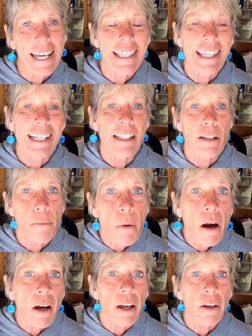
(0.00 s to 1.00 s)
And then
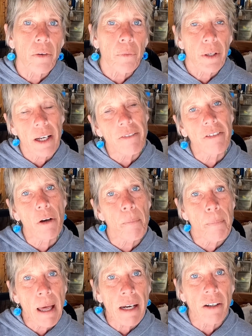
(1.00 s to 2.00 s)
tomorrow, when I feel
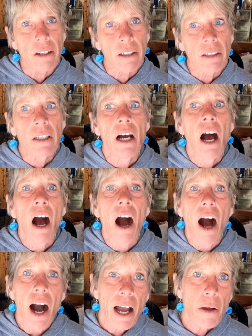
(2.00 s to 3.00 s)
better,
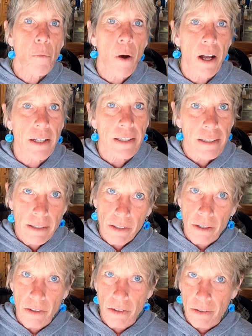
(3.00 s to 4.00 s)
I want
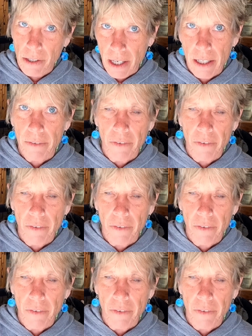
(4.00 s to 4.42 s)
to take